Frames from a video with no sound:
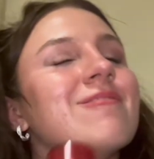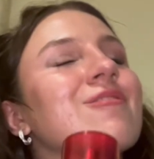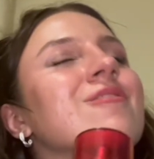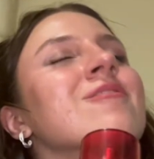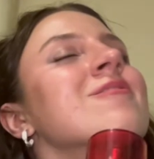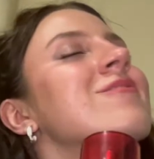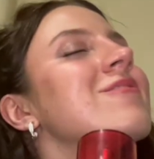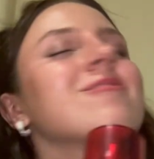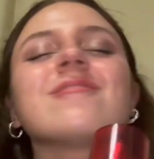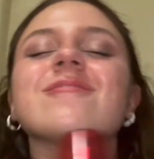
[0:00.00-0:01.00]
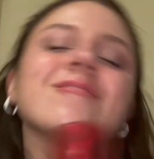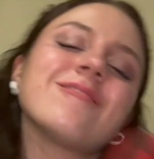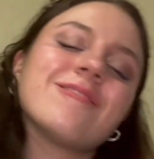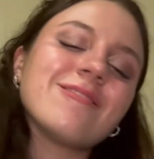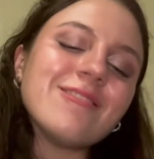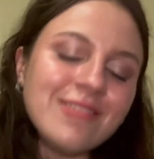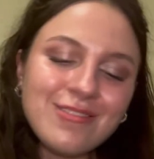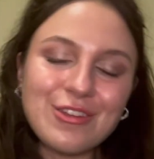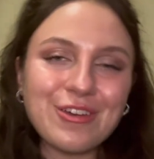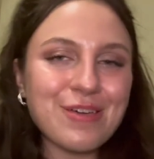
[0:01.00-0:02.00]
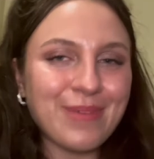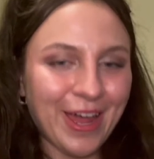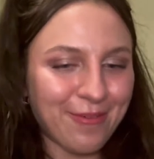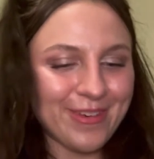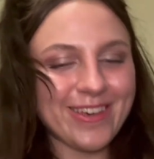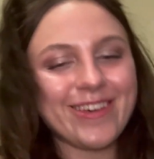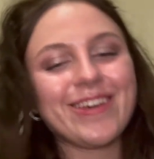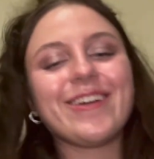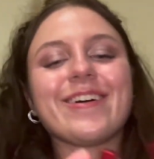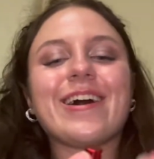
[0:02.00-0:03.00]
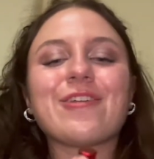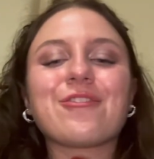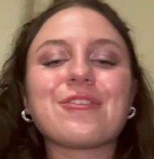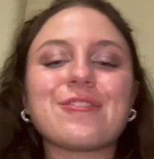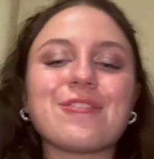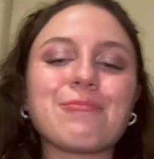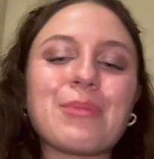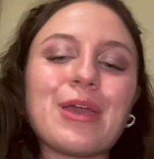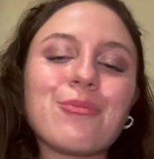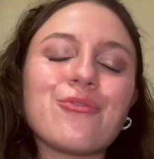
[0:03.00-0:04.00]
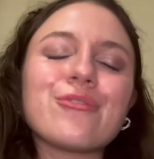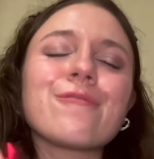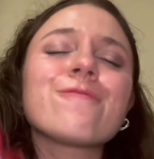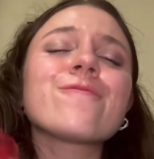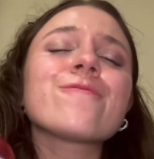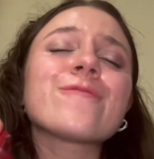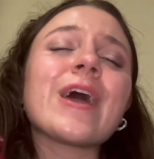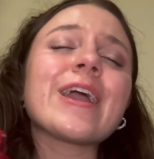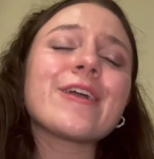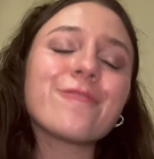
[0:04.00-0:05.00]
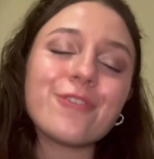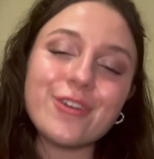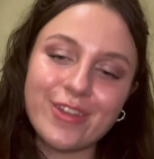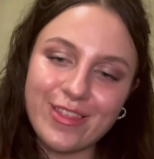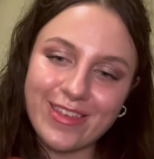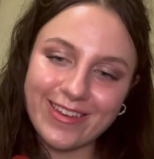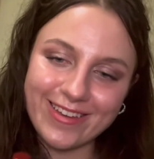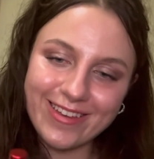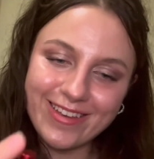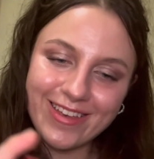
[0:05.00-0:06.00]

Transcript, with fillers: Oh, ho, ho. don't get mad at me. I know this is people's favorite thing.